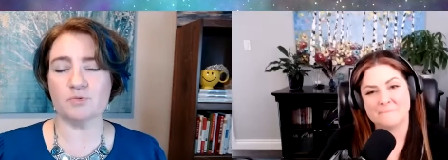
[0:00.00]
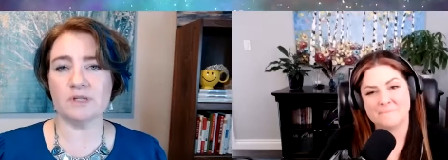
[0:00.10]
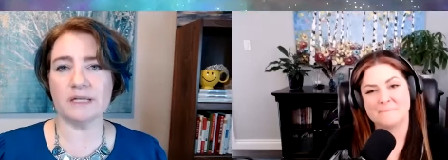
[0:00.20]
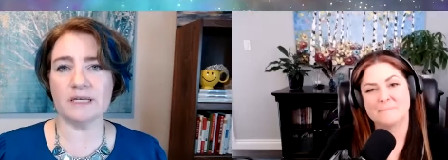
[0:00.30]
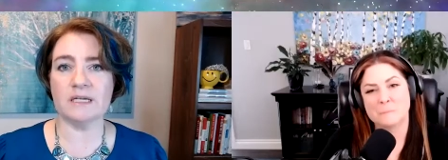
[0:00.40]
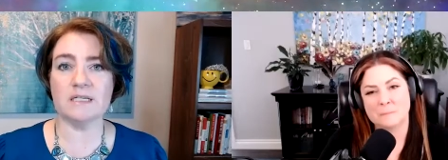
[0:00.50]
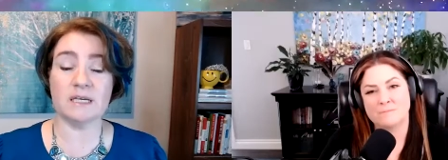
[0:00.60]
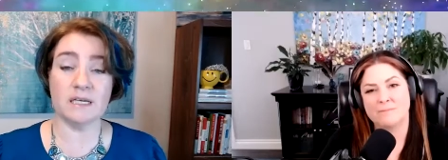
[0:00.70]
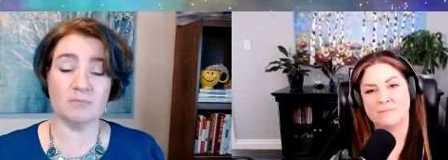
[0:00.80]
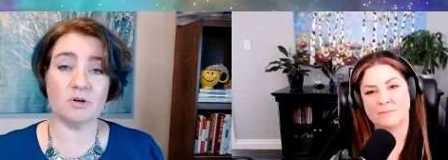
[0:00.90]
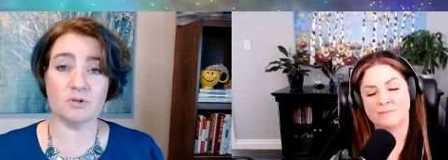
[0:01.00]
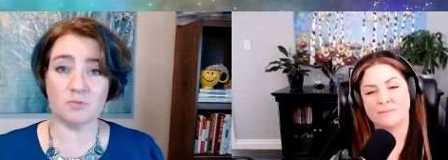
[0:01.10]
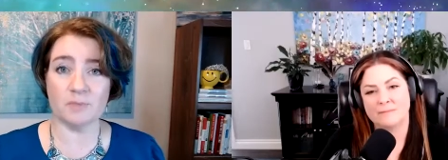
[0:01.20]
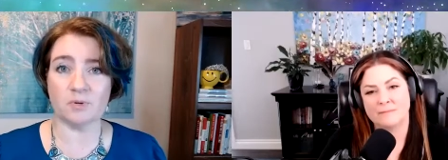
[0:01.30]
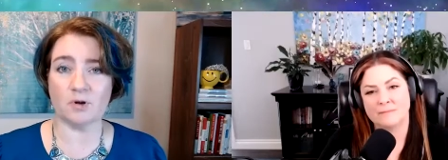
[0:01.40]
Speaker 1: really need to keep those
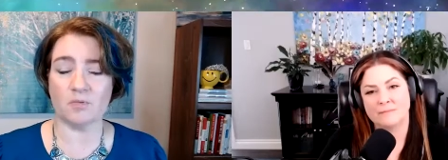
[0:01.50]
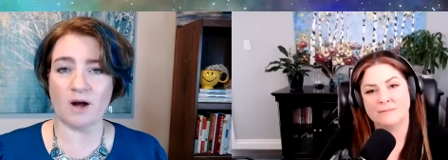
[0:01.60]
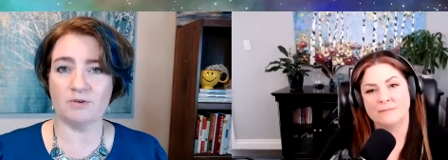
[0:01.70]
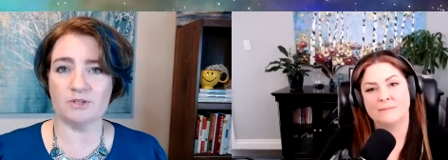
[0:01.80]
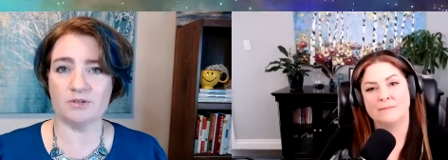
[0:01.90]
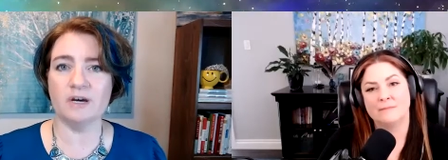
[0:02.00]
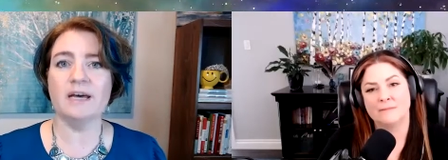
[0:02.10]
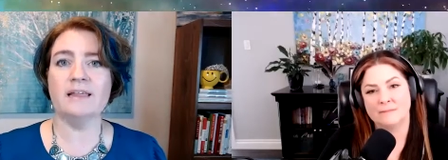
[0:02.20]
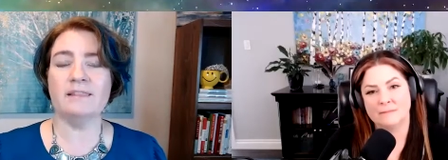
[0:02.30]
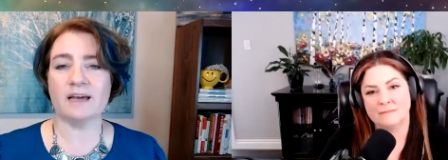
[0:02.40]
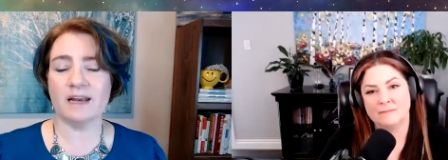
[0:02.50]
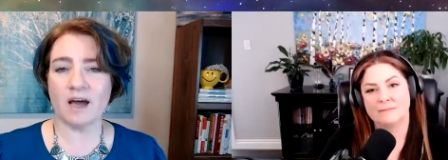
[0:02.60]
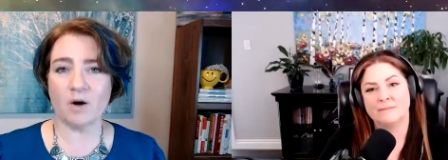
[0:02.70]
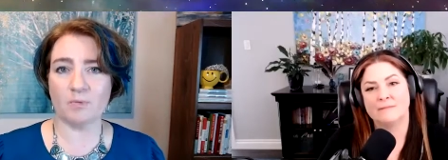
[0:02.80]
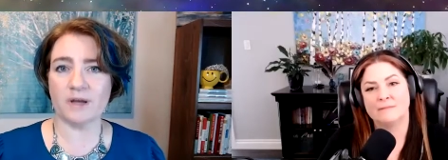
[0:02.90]
people around you that can
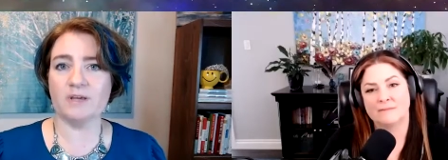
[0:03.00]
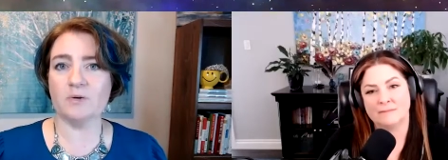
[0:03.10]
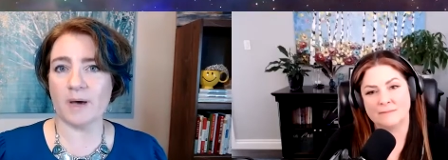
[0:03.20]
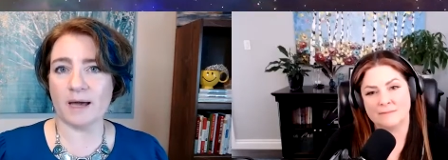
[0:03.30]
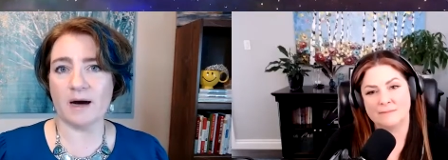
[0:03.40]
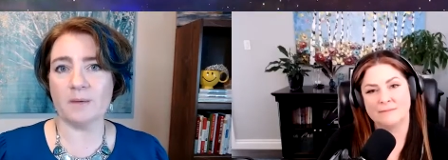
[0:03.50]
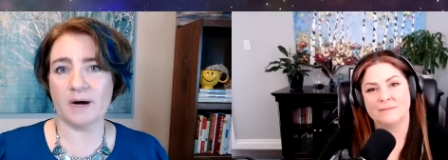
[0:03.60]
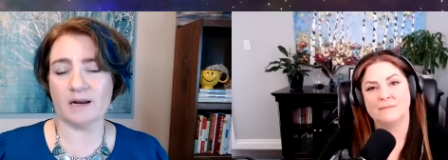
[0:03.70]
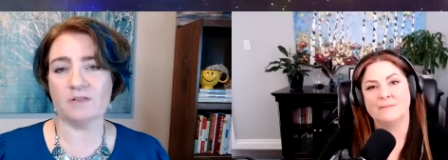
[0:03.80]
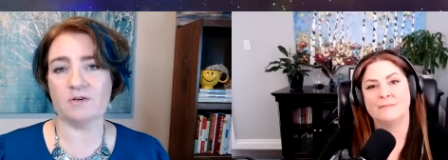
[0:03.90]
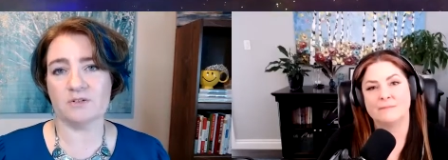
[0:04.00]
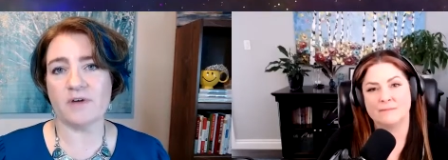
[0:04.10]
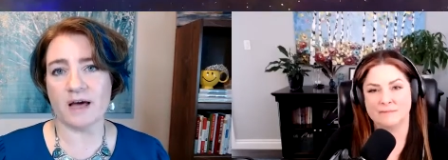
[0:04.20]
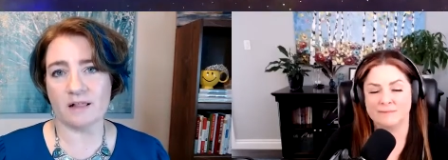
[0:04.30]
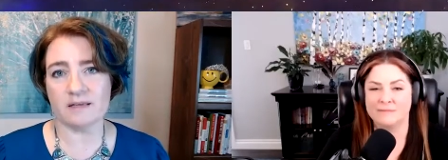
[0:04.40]
help bring you back up out of those
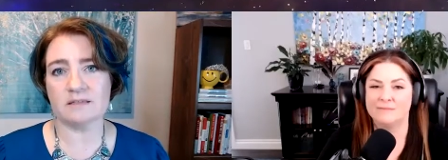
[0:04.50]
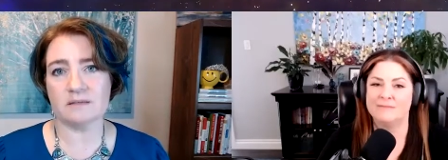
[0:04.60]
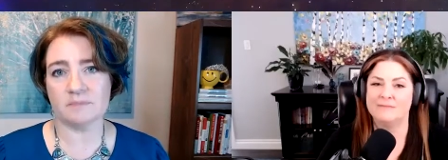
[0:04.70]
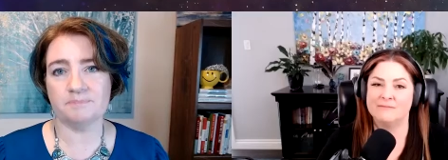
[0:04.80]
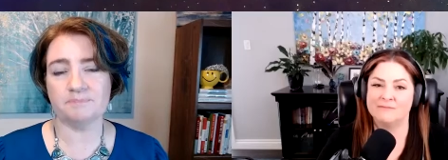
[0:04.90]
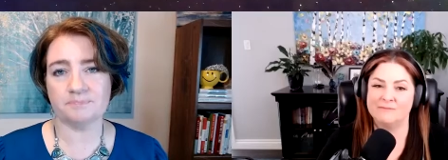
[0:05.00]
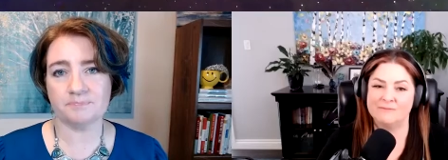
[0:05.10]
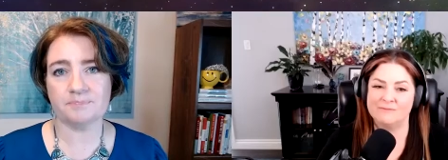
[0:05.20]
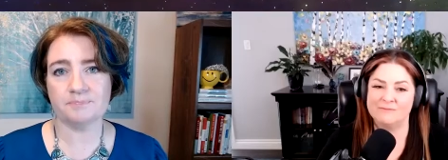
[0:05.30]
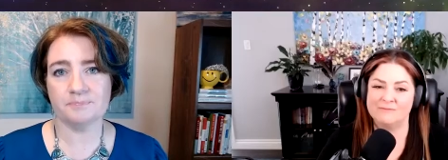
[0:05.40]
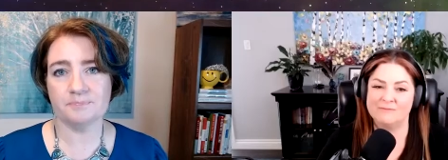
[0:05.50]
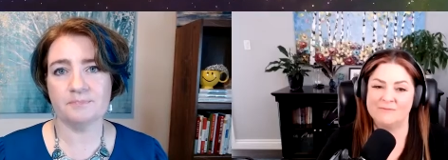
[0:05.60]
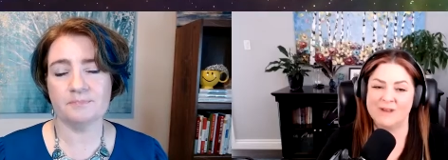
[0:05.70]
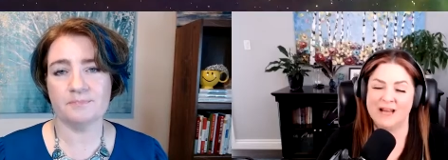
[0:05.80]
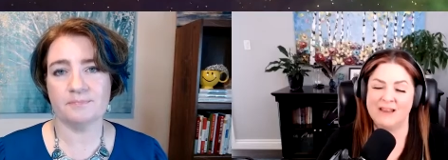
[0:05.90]
valleys.
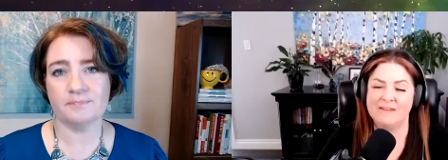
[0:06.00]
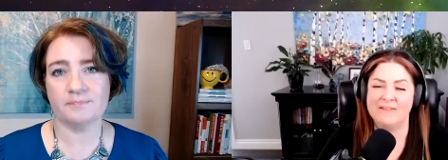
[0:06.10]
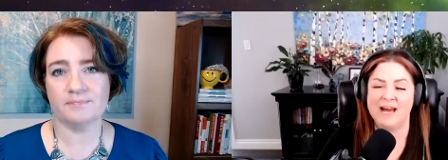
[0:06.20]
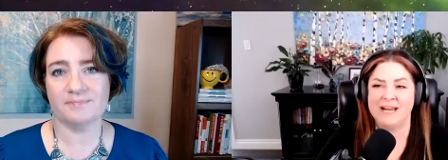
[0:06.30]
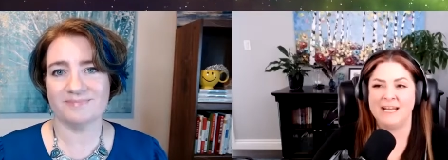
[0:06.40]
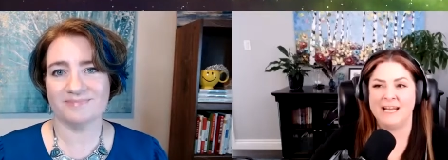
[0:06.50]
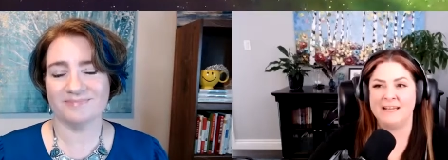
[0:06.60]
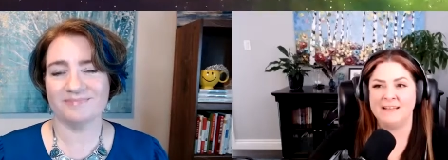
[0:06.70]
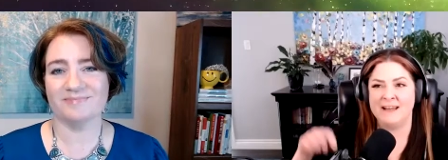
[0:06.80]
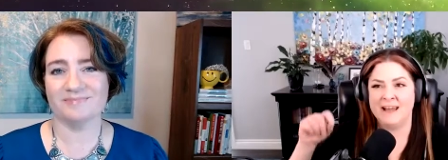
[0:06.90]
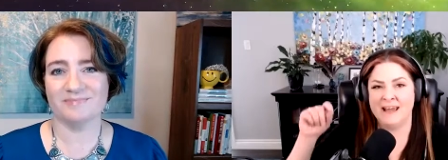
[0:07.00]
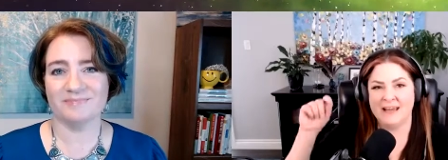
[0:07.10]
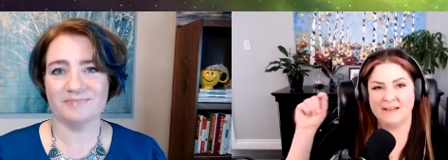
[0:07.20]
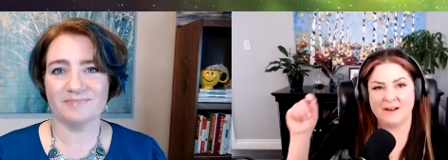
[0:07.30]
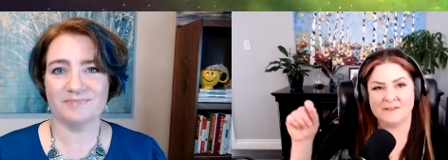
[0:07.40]
Speaker 2: I love that. And
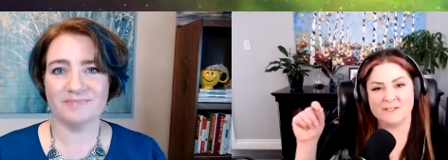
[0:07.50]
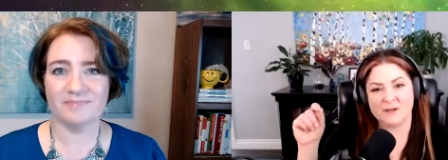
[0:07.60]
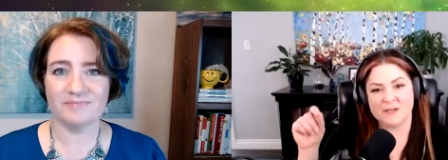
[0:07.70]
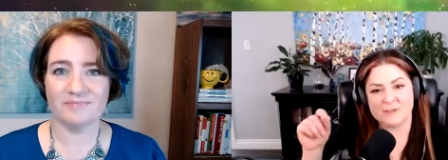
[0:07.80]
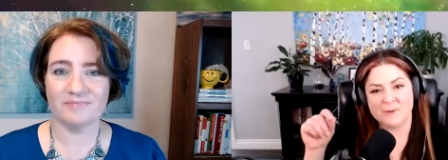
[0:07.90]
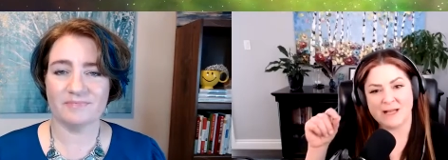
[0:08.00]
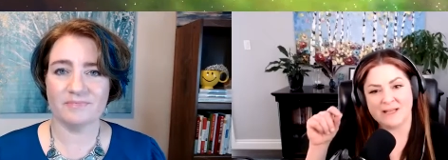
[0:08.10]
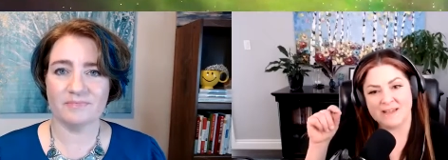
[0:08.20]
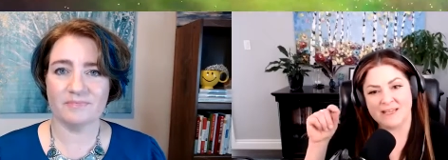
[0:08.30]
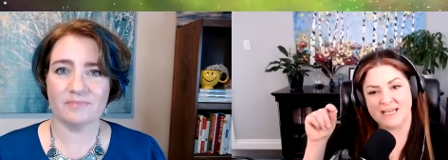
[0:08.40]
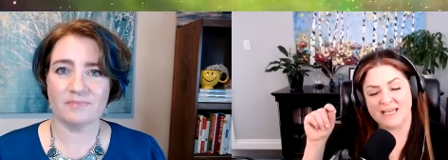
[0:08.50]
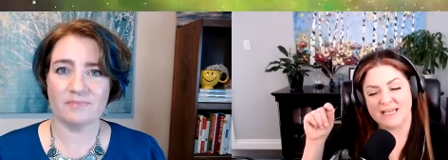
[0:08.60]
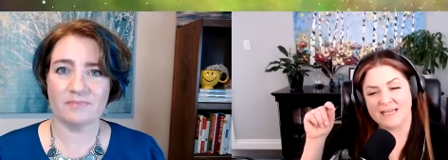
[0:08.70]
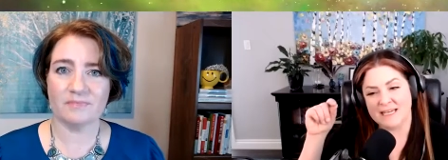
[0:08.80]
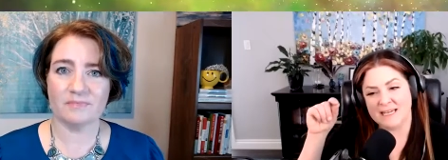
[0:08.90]
also, Consuela,
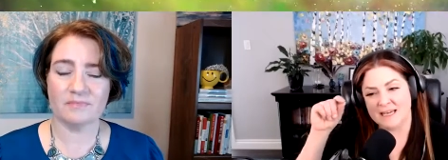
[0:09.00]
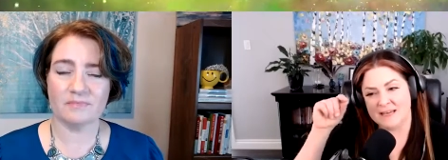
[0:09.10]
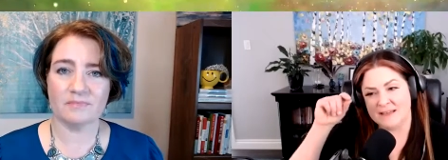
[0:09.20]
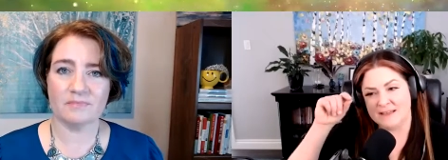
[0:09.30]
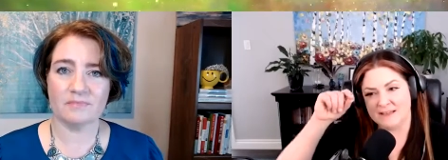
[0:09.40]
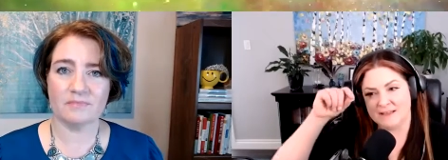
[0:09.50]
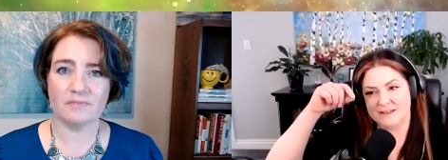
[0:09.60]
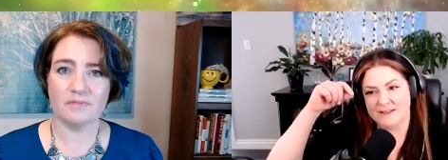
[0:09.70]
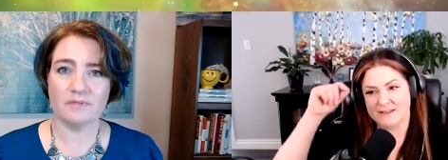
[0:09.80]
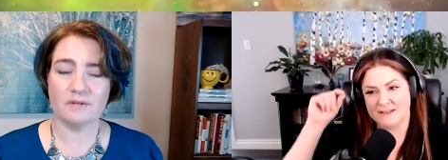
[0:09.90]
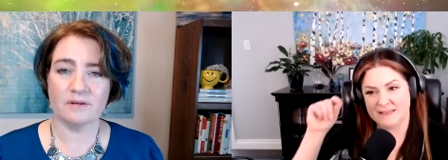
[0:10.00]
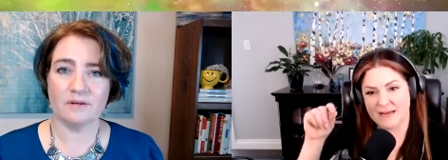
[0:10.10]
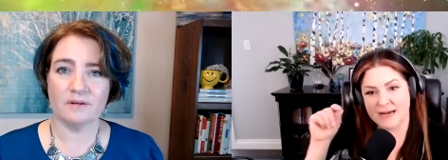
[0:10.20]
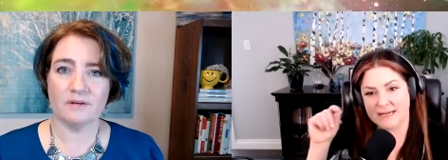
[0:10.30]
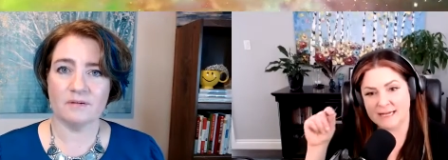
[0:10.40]
the
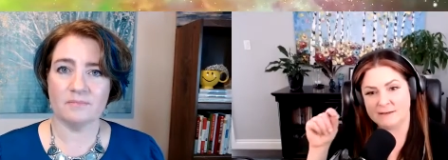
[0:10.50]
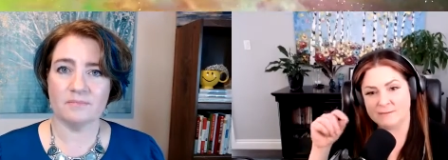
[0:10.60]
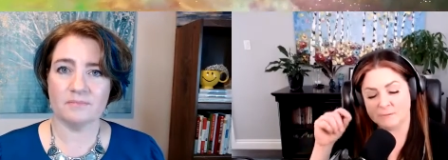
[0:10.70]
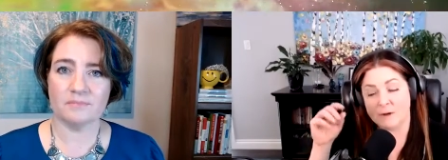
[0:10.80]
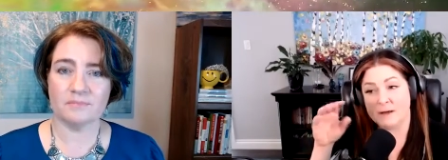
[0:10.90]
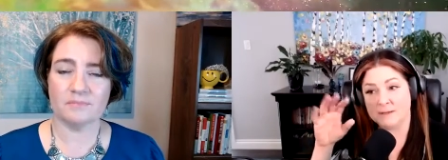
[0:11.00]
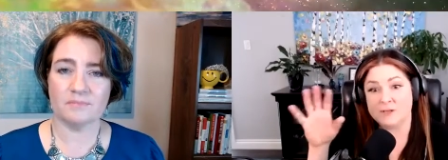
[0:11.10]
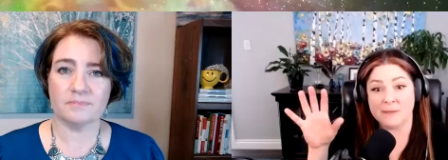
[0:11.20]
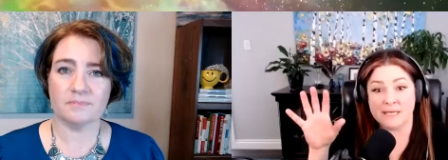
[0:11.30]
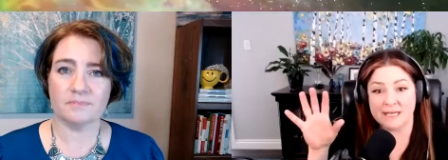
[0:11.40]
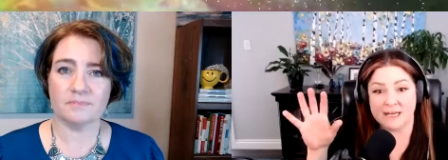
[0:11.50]
nugget, so many